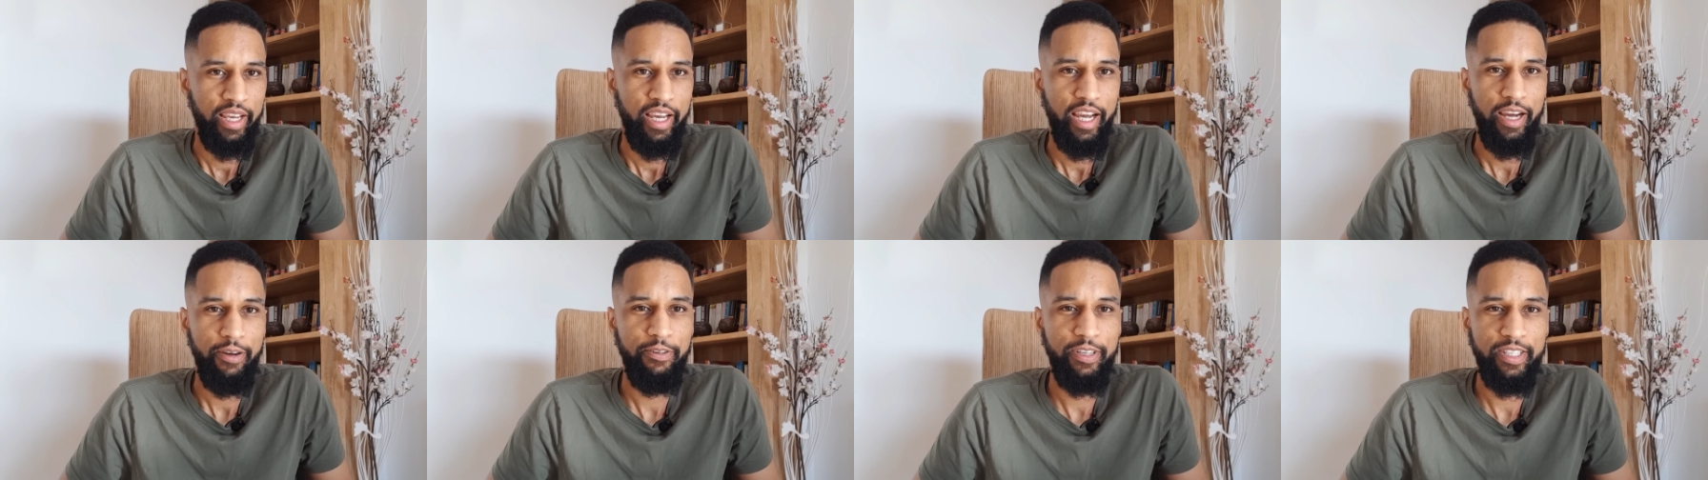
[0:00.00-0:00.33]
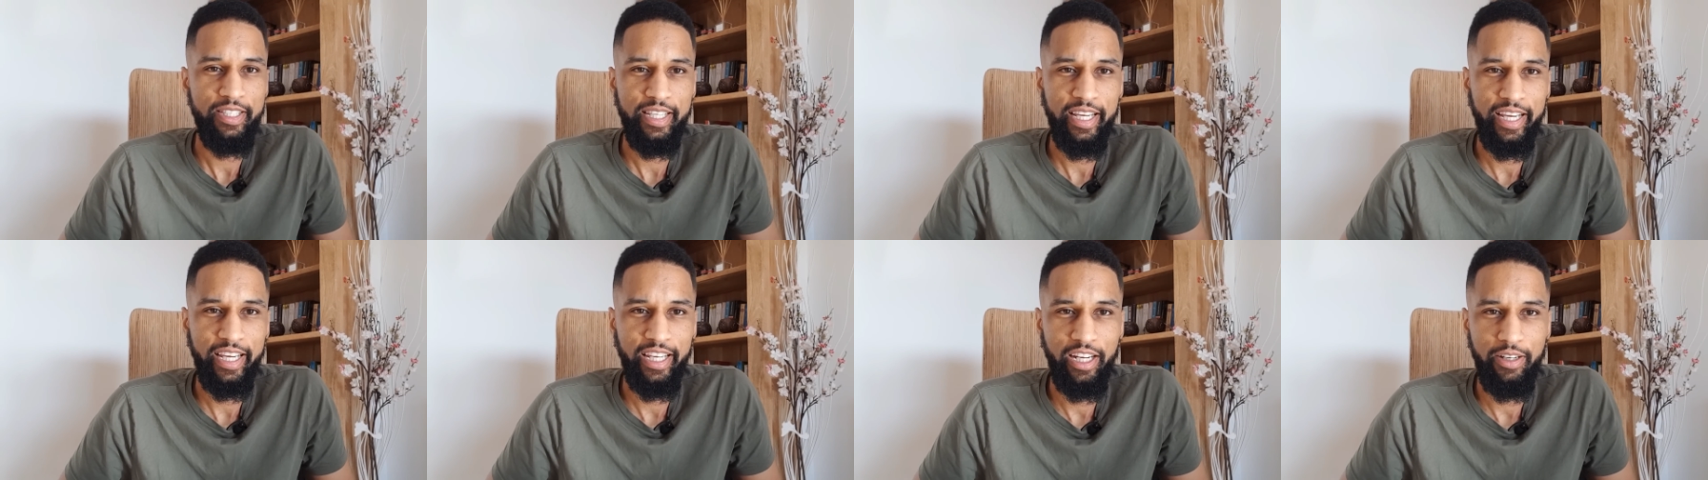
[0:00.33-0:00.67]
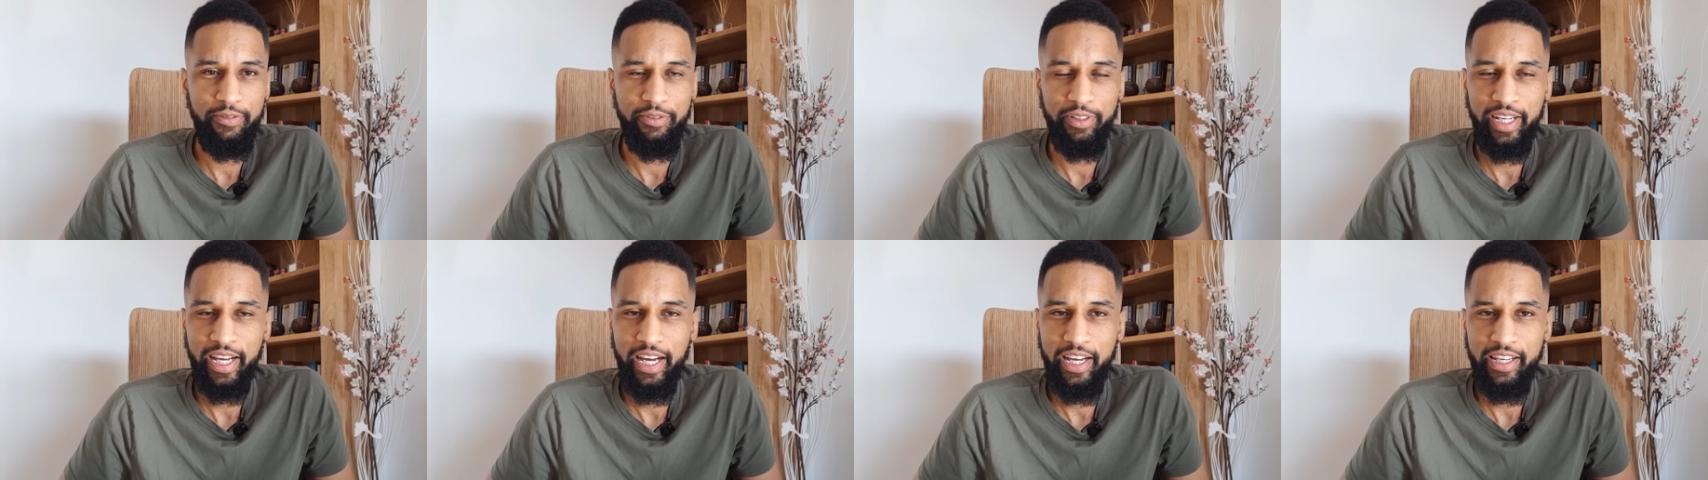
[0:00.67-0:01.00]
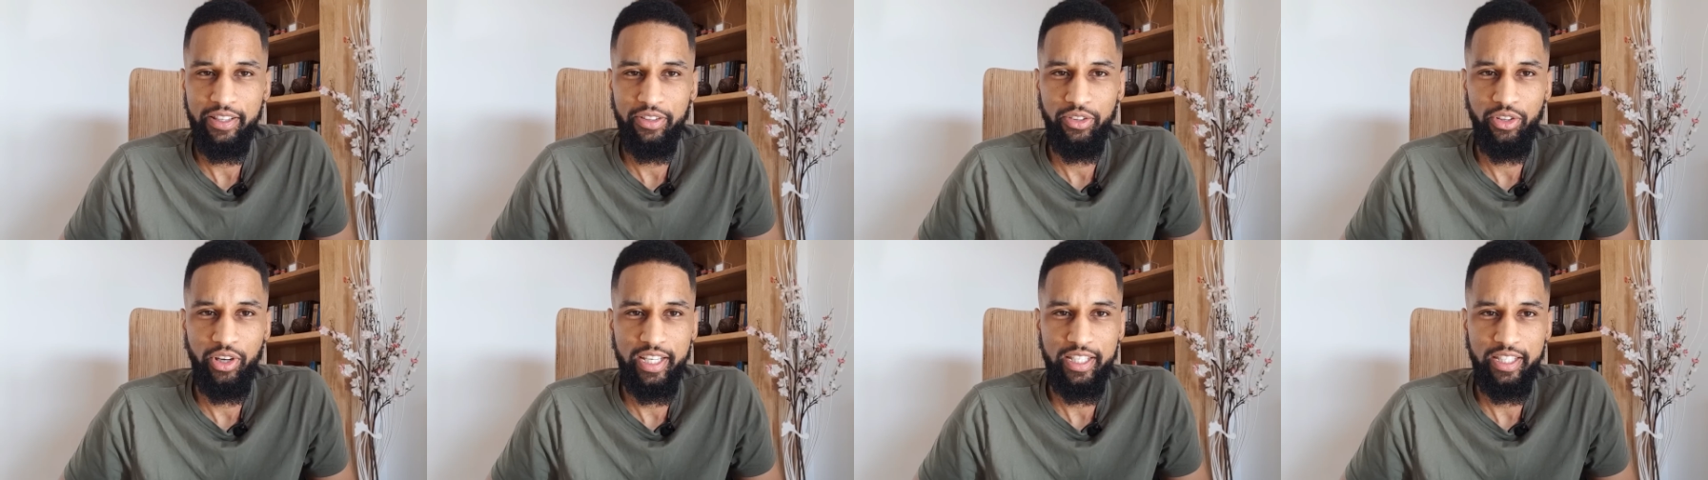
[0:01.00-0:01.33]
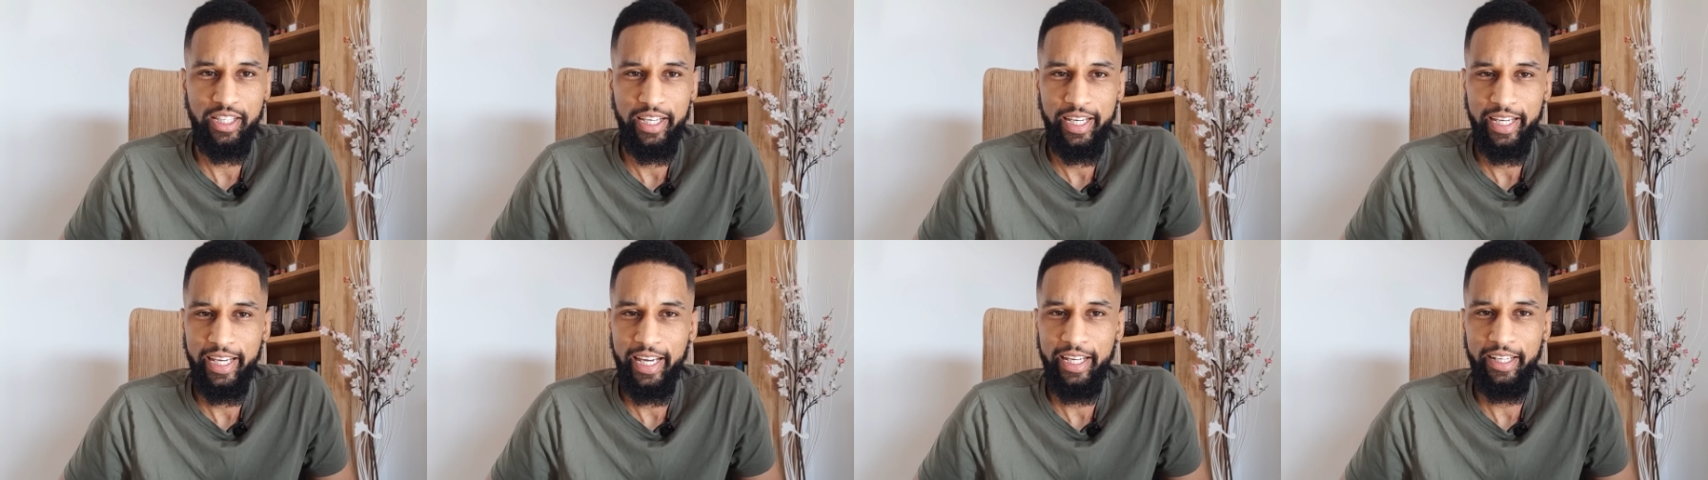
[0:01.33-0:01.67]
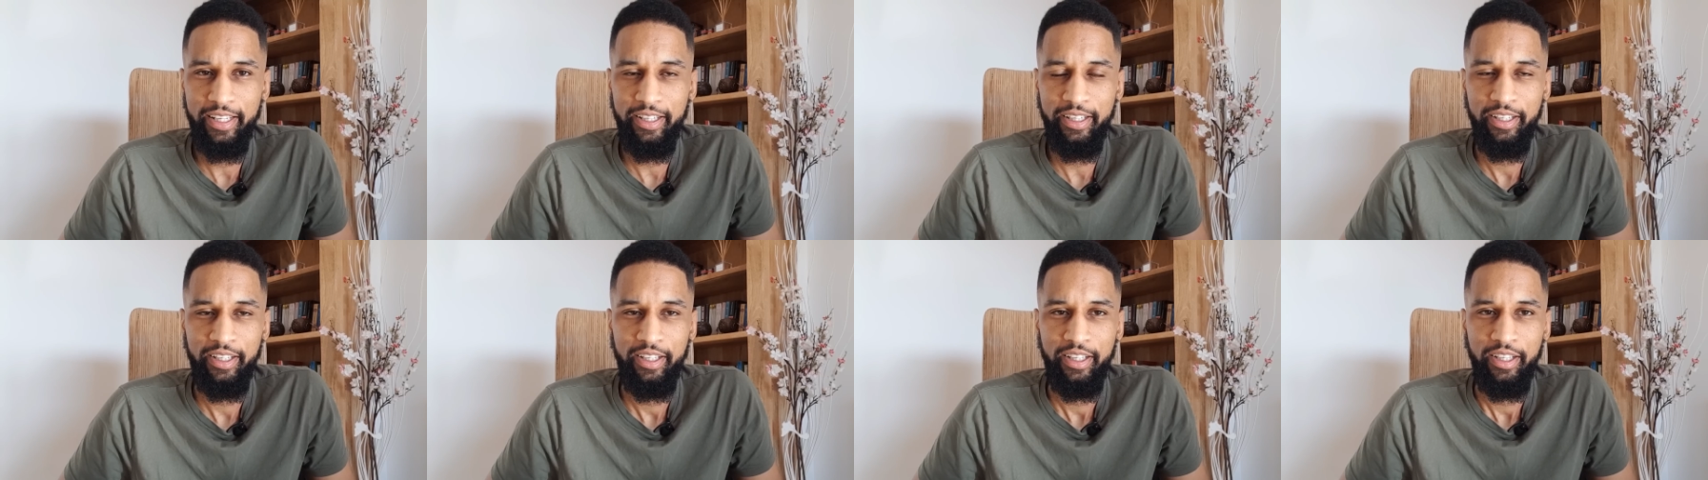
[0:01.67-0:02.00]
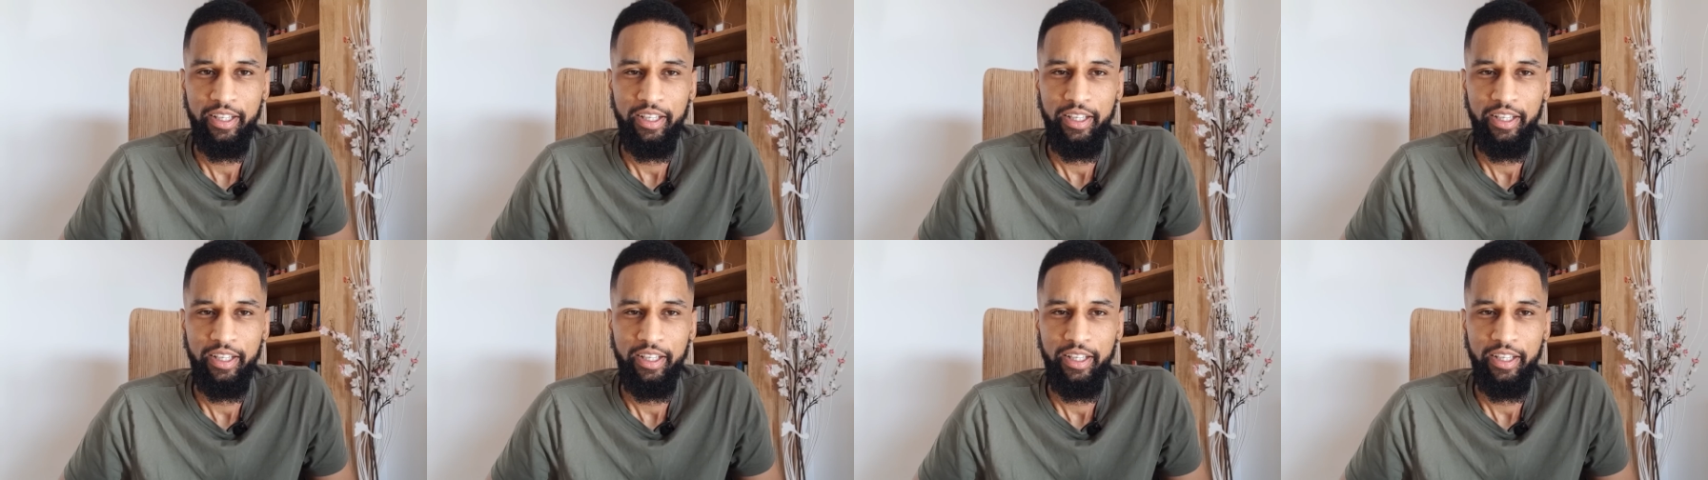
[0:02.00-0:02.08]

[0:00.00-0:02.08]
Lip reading: everything's ticking over now nicely again.